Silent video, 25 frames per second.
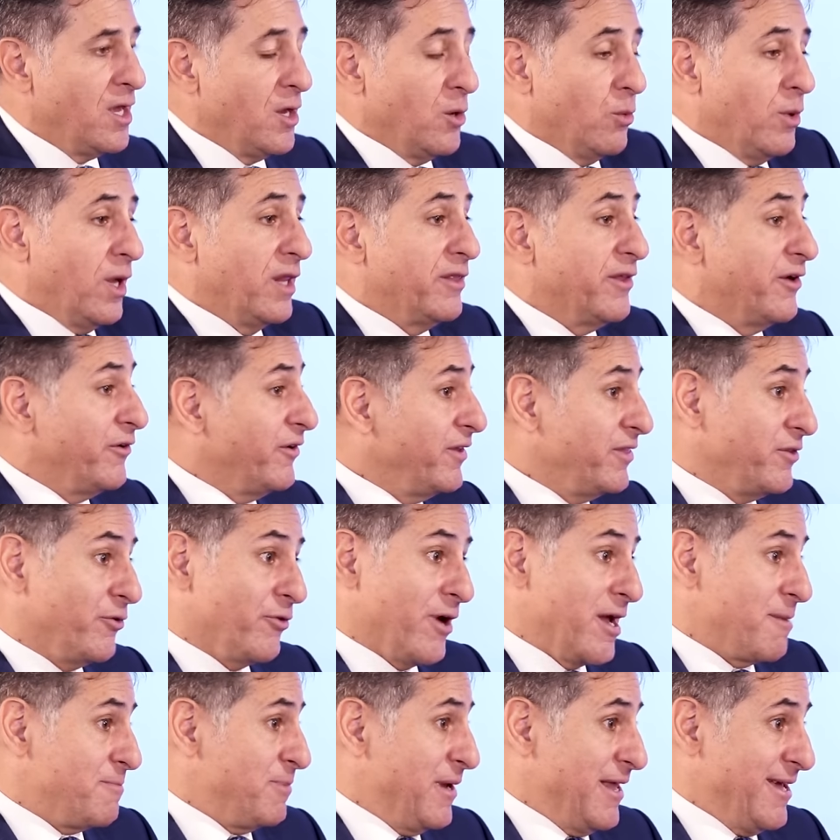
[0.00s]
Well, they're in the
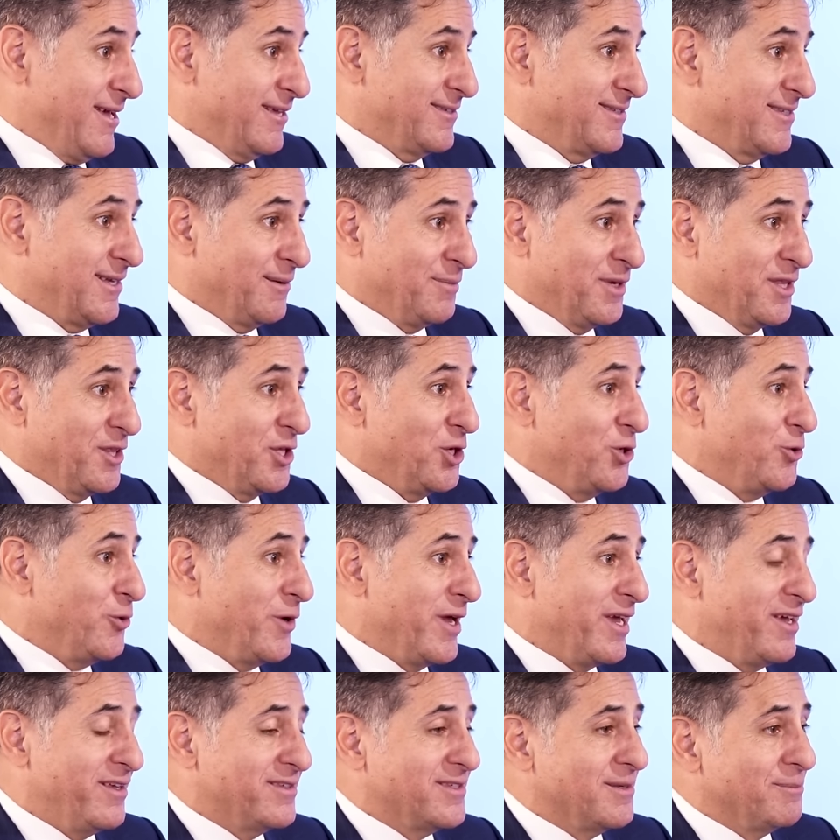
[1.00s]
right place. I mean, the
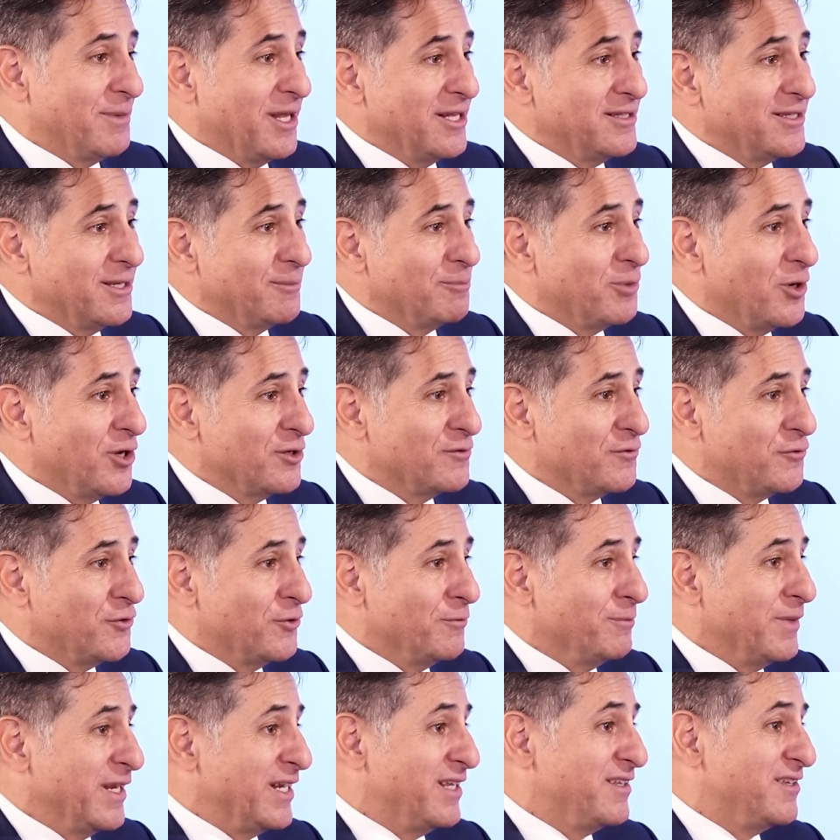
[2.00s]
UAE is a melting pot for
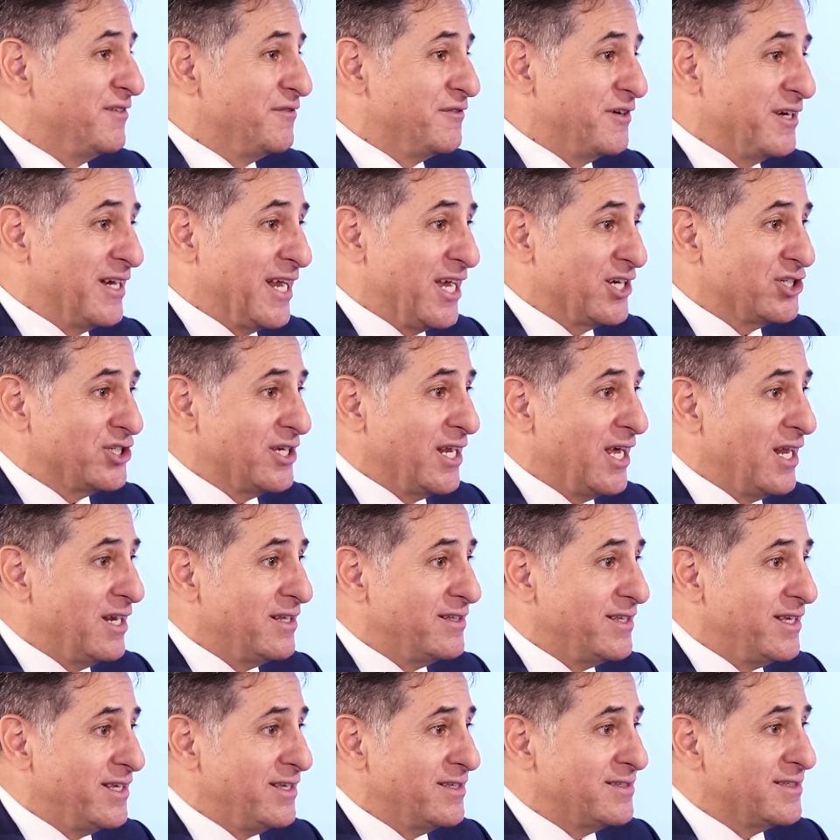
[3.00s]
many different
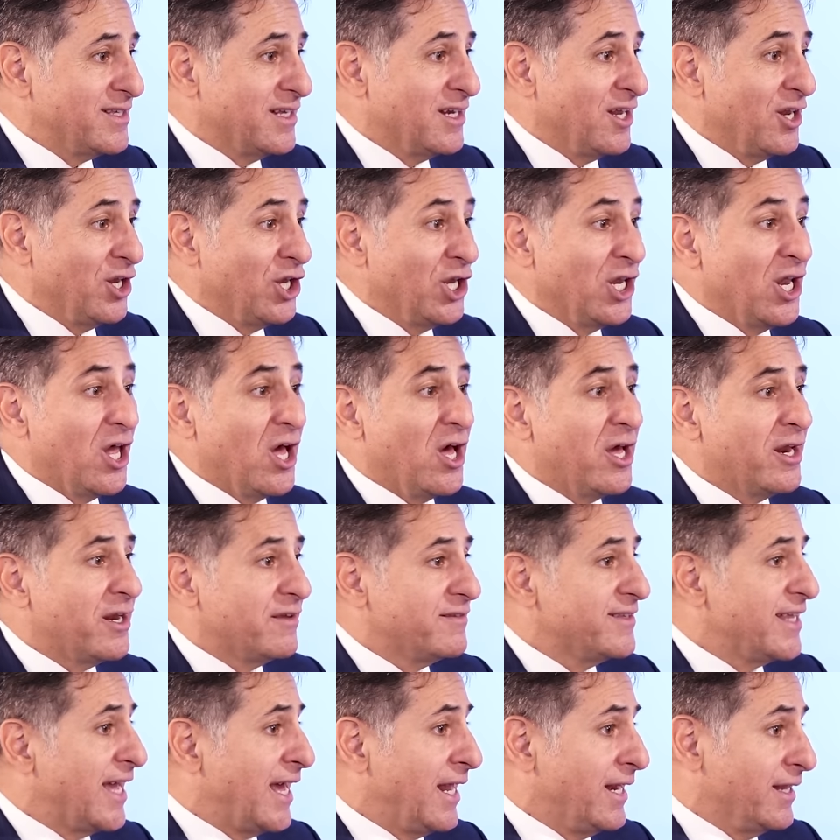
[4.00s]
nationalities and a lot
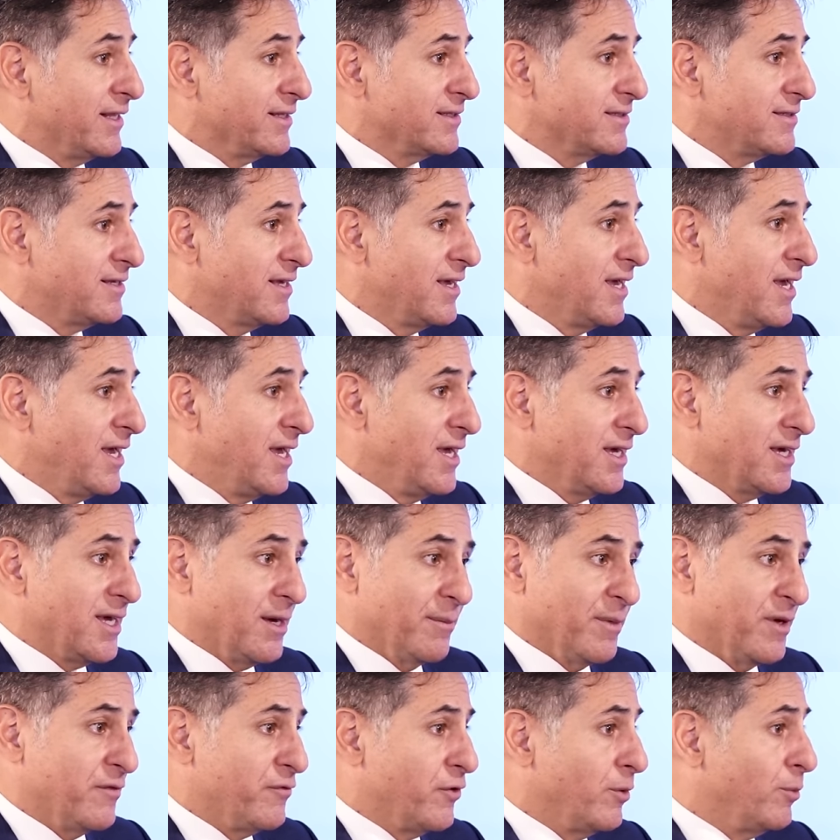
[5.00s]
of talent
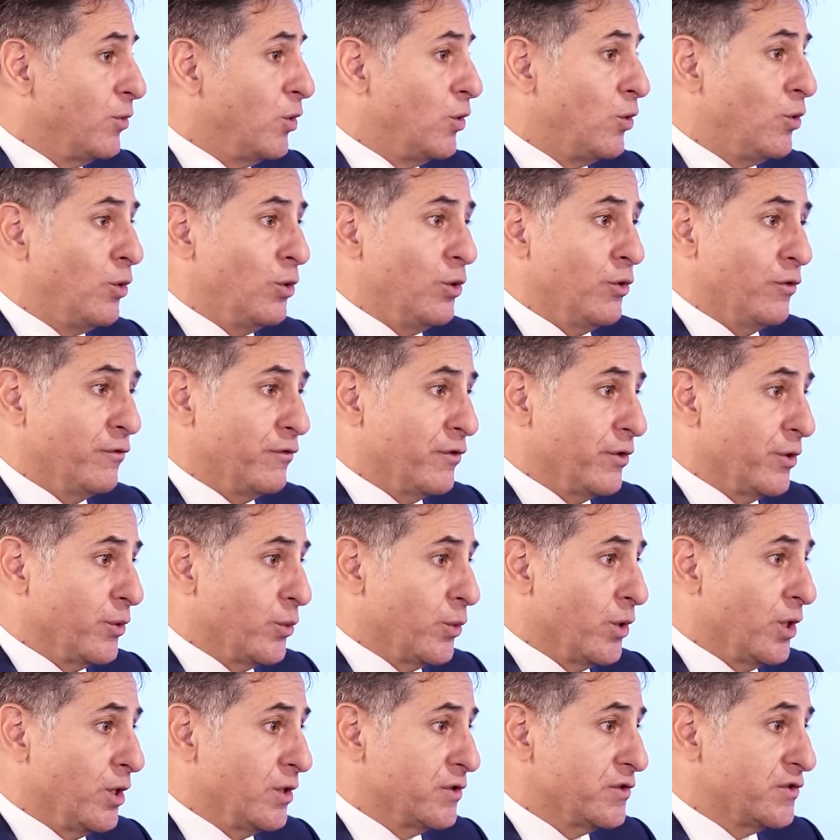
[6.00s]
coming from all over the
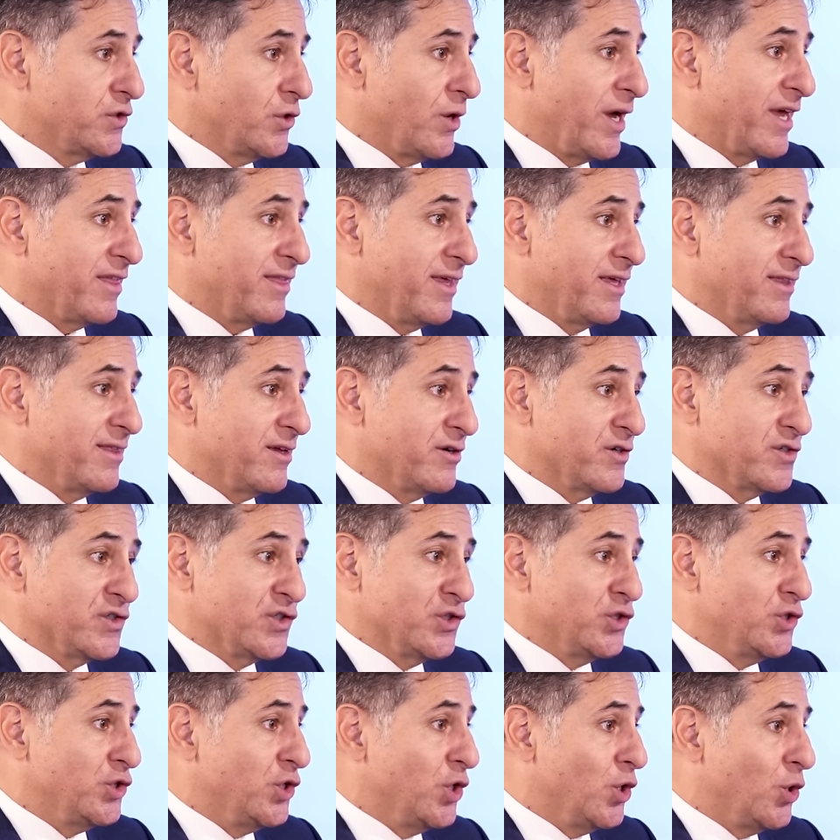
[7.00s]
world. So I think there's
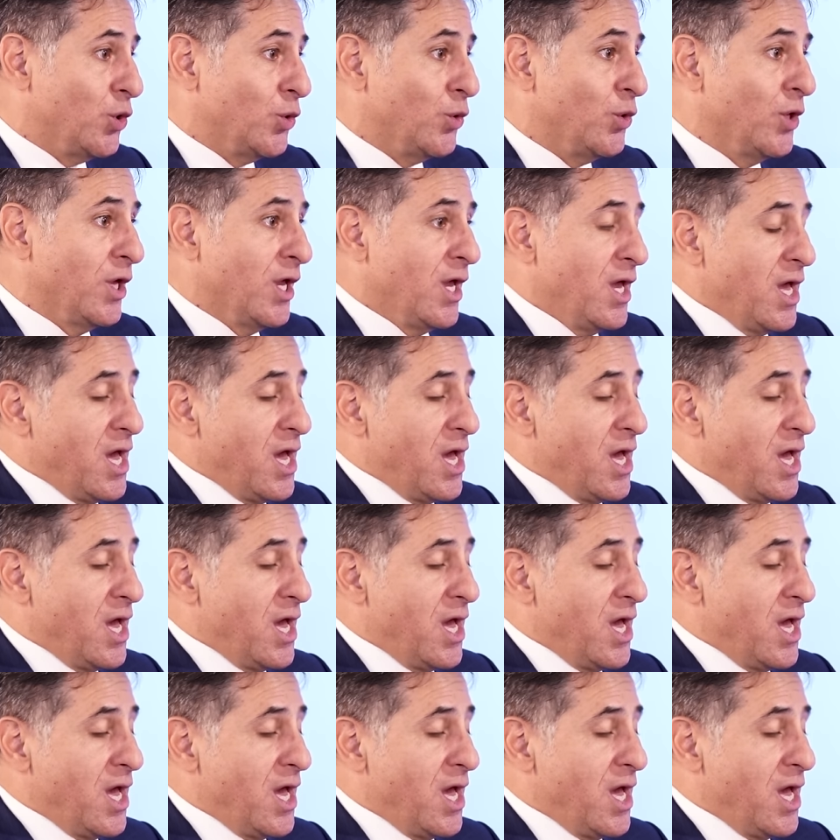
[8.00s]
no